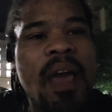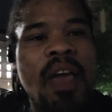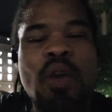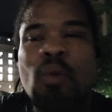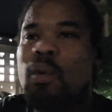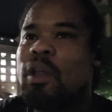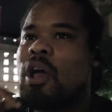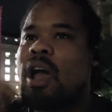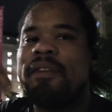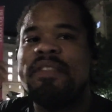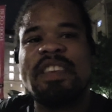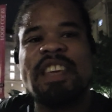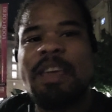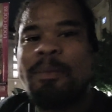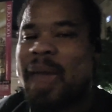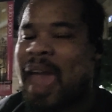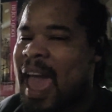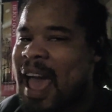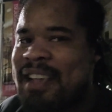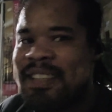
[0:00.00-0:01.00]
We don't have to keep
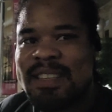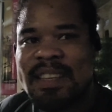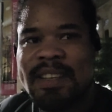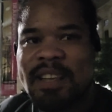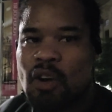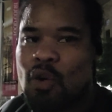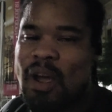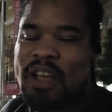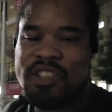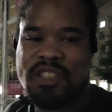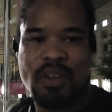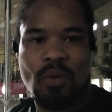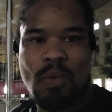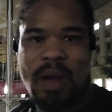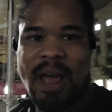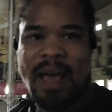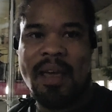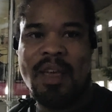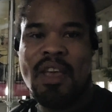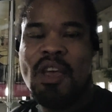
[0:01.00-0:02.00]
asking the question
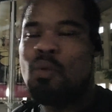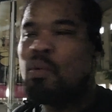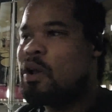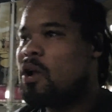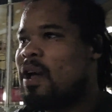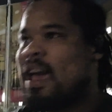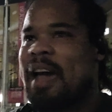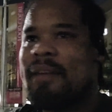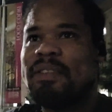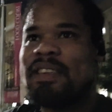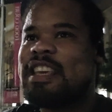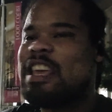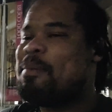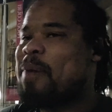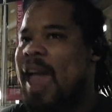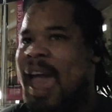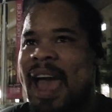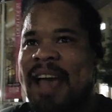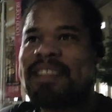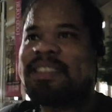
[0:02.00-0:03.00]
why. We don't have to keep
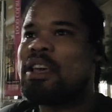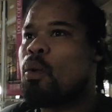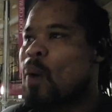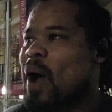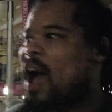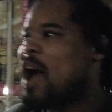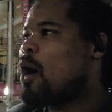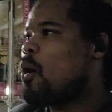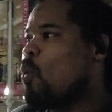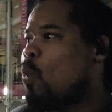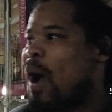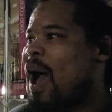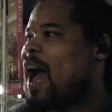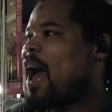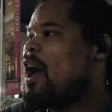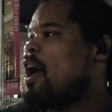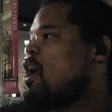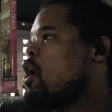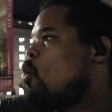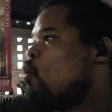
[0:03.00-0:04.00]
asking why,
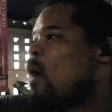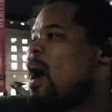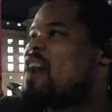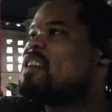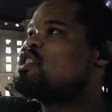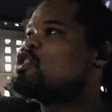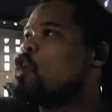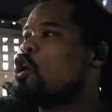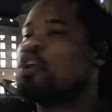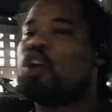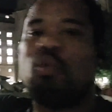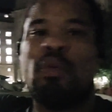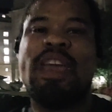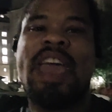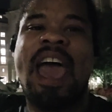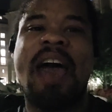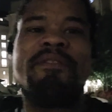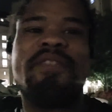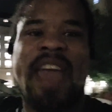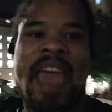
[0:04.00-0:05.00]
why, why certain, we
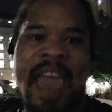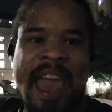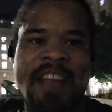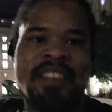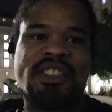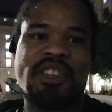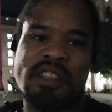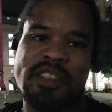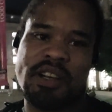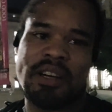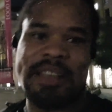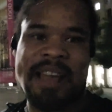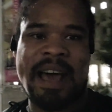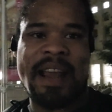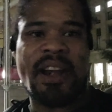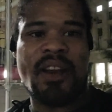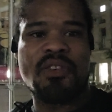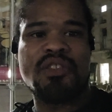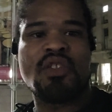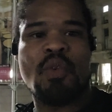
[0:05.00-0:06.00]
have the answer to a lot
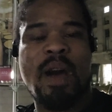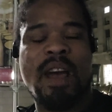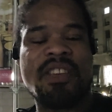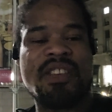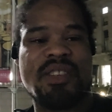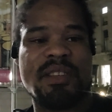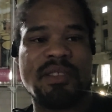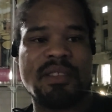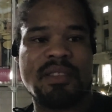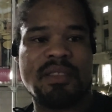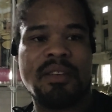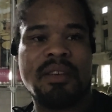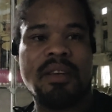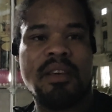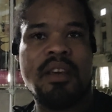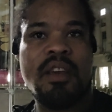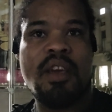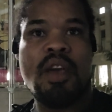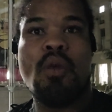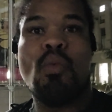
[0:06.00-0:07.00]
of those questions.
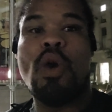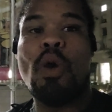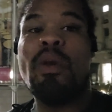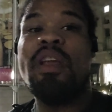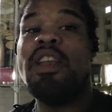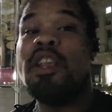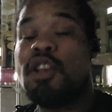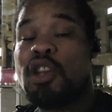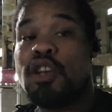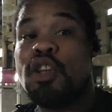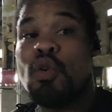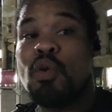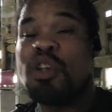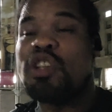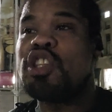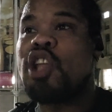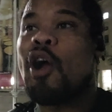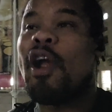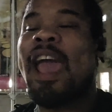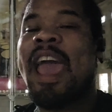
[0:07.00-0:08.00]
What we need to do is
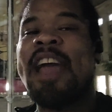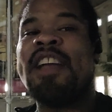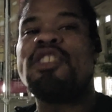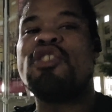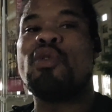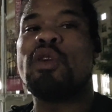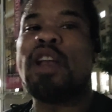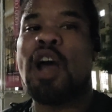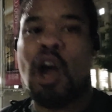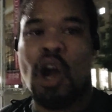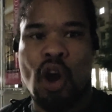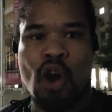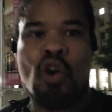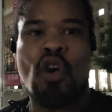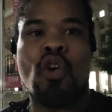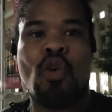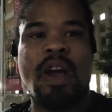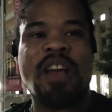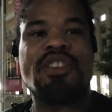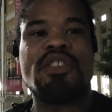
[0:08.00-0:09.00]
start answering our own
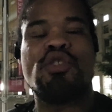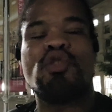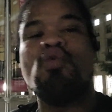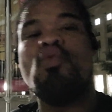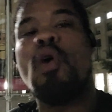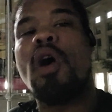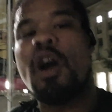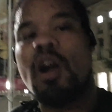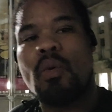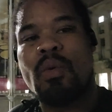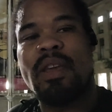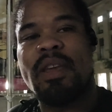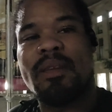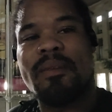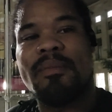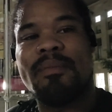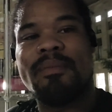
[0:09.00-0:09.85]
questions. Who are we?